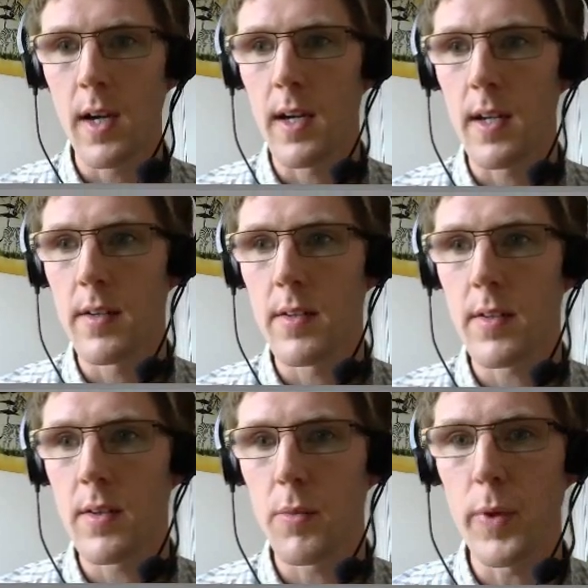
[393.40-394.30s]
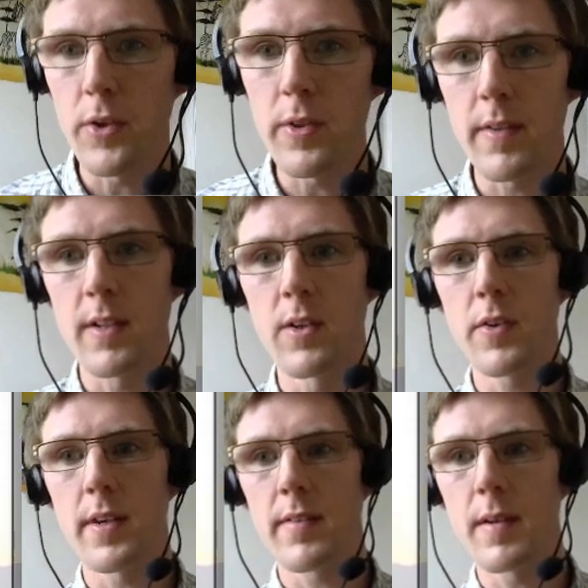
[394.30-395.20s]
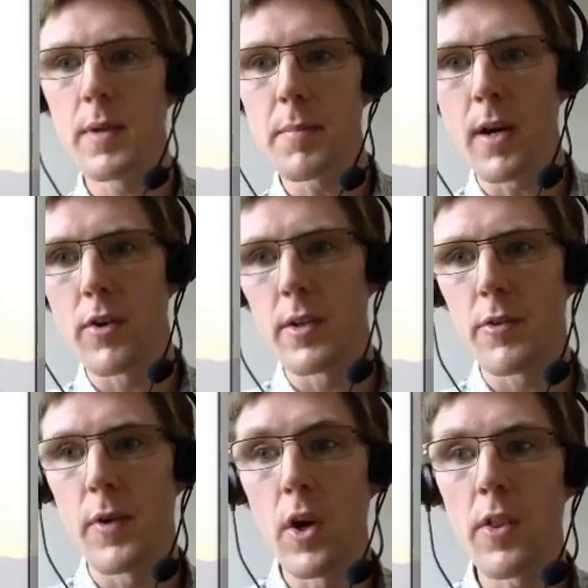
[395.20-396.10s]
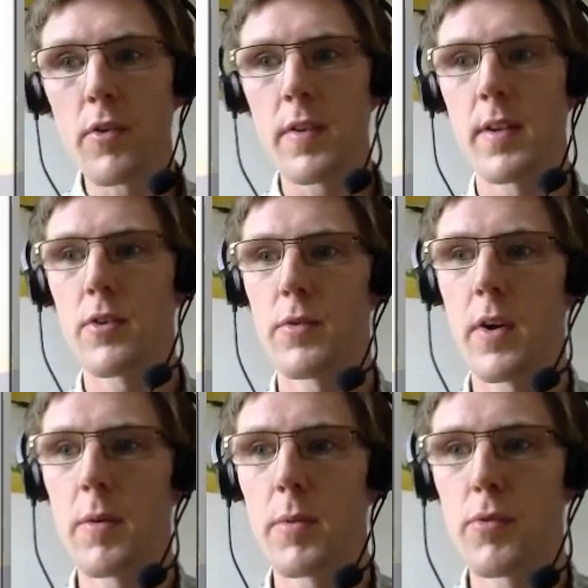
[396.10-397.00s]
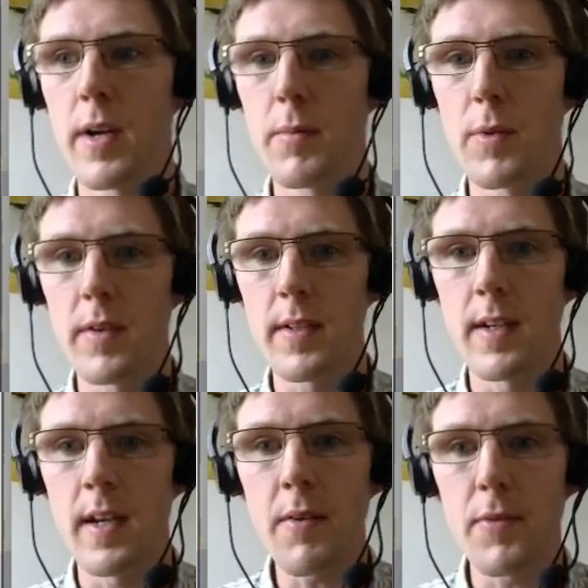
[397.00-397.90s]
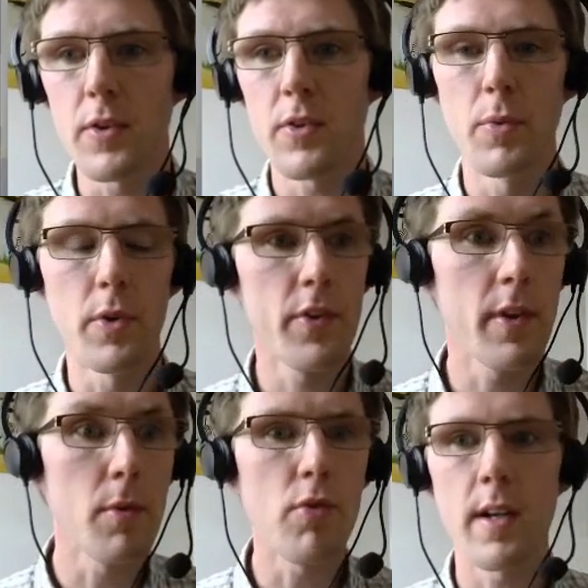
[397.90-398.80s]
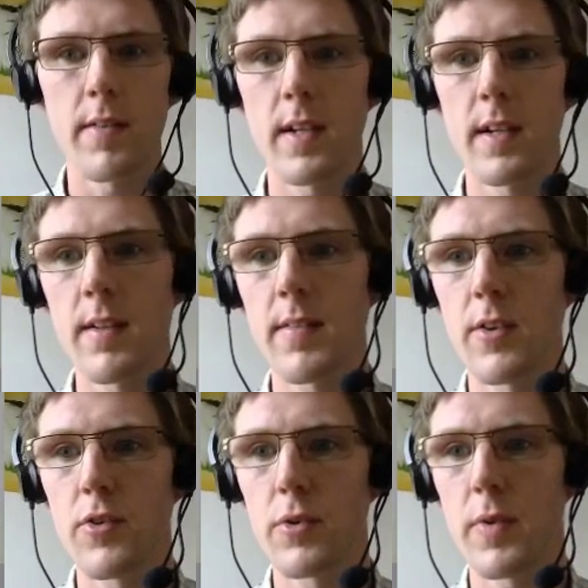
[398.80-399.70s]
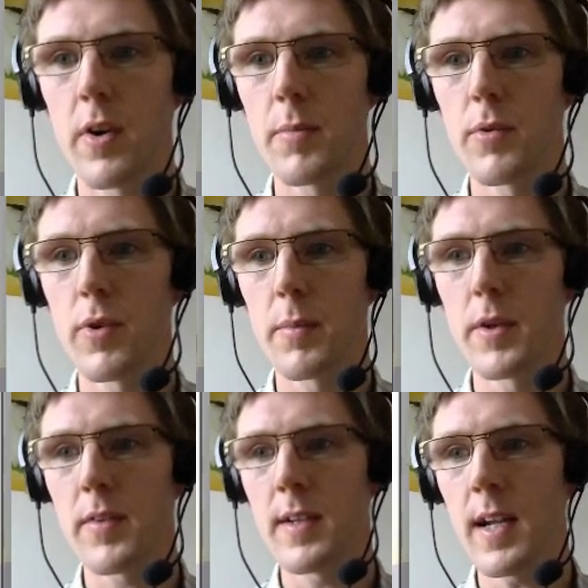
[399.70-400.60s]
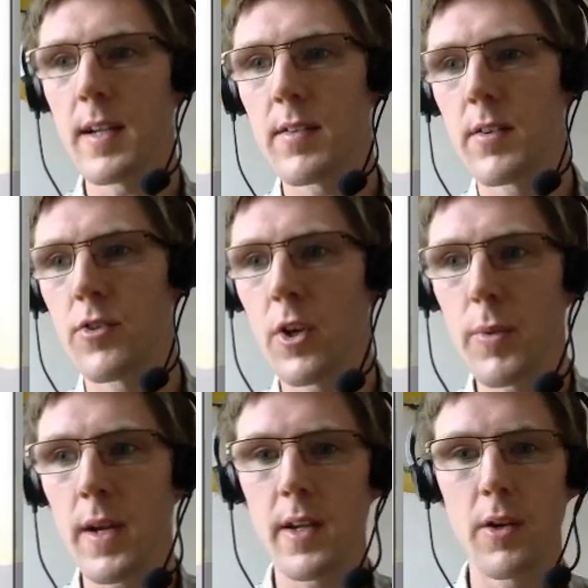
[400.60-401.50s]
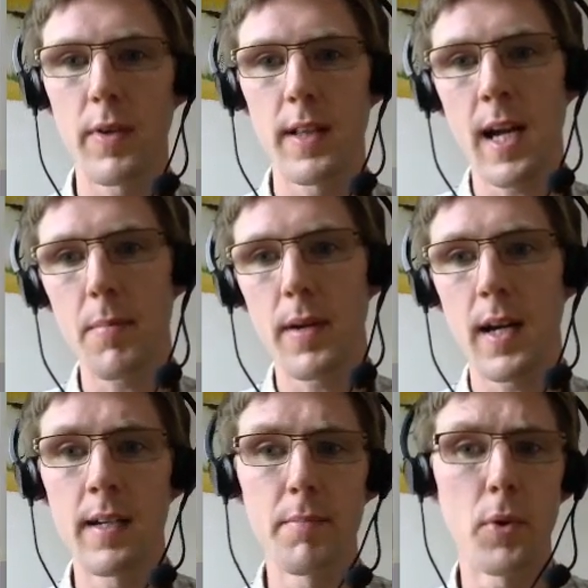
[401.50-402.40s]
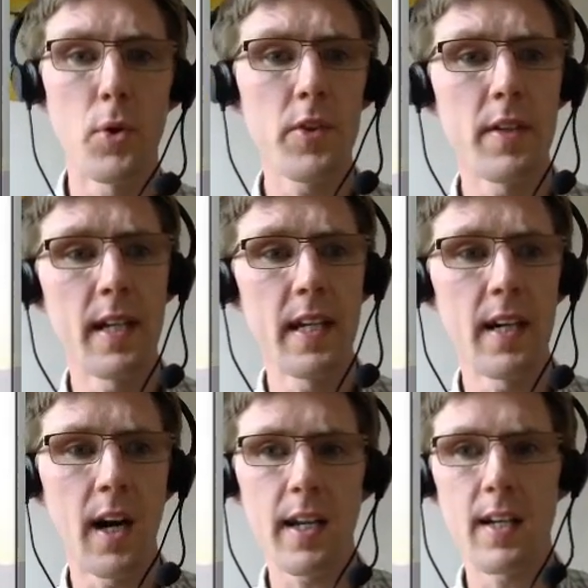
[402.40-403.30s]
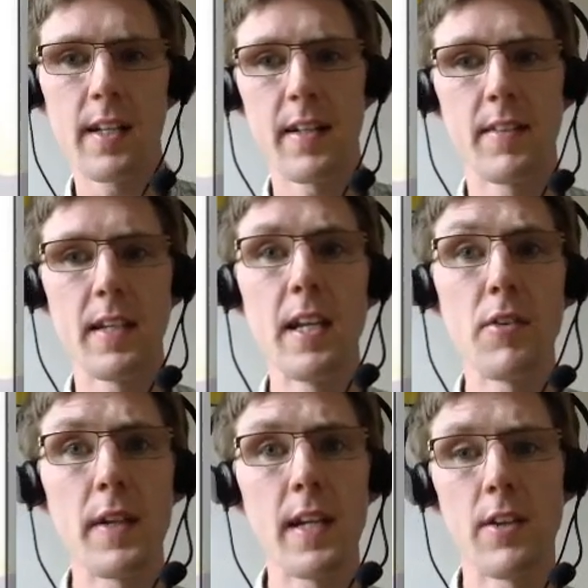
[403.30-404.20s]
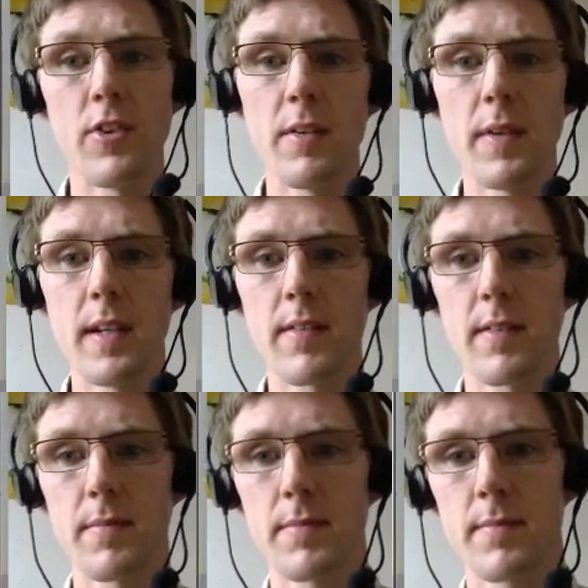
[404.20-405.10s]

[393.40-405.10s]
And we do this alongside similar parallels for other essential variable frameworks in an effort towards summarizing essential variable frameworks to date, show where they overlap, and importantly, highlight this need for EGVs.